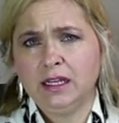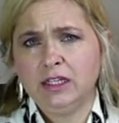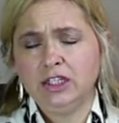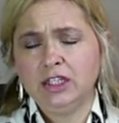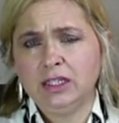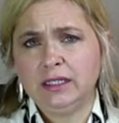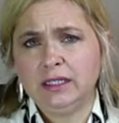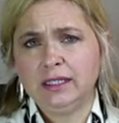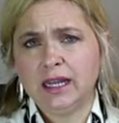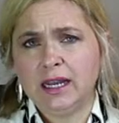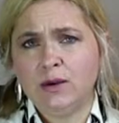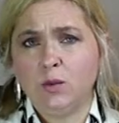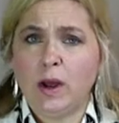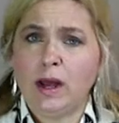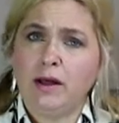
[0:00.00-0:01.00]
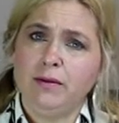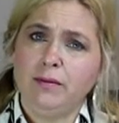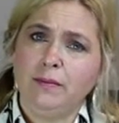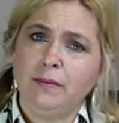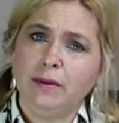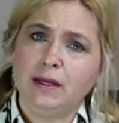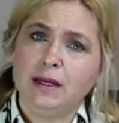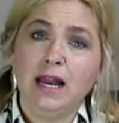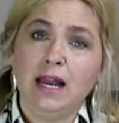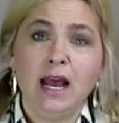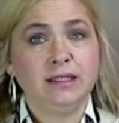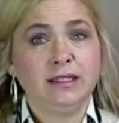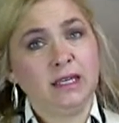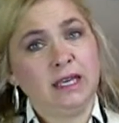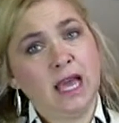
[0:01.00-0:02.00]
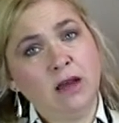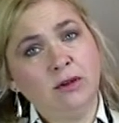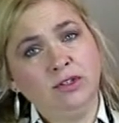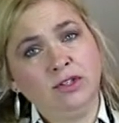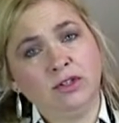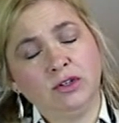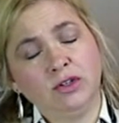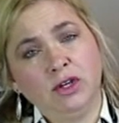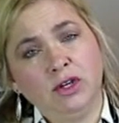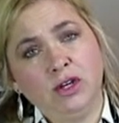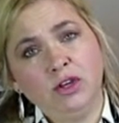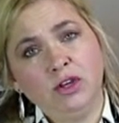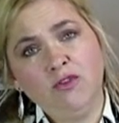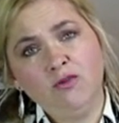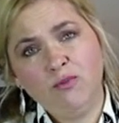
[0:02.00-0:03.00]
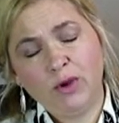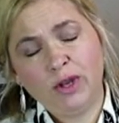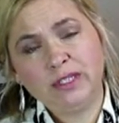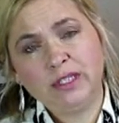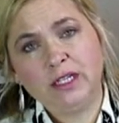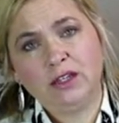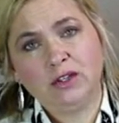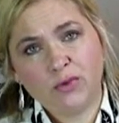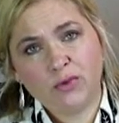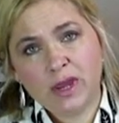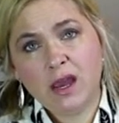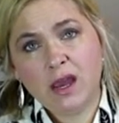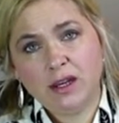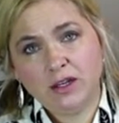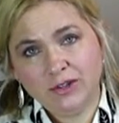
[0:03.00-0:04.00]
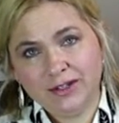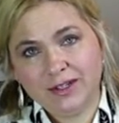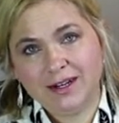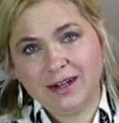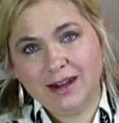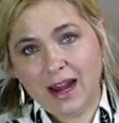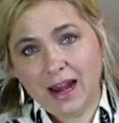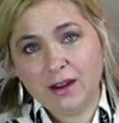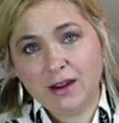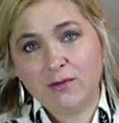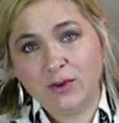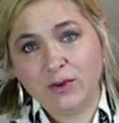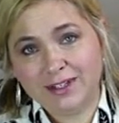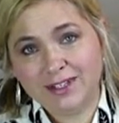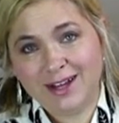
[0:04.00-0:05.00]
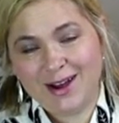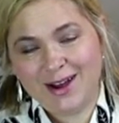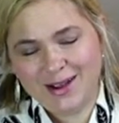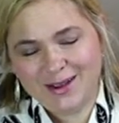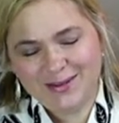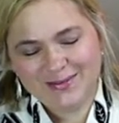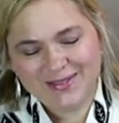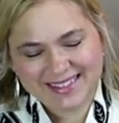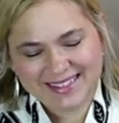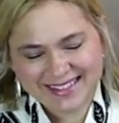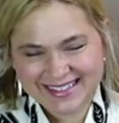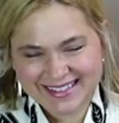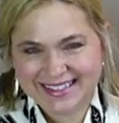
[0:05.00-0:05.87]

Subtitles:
And she said, "Well, it has a counter. You've pressed it 384 times.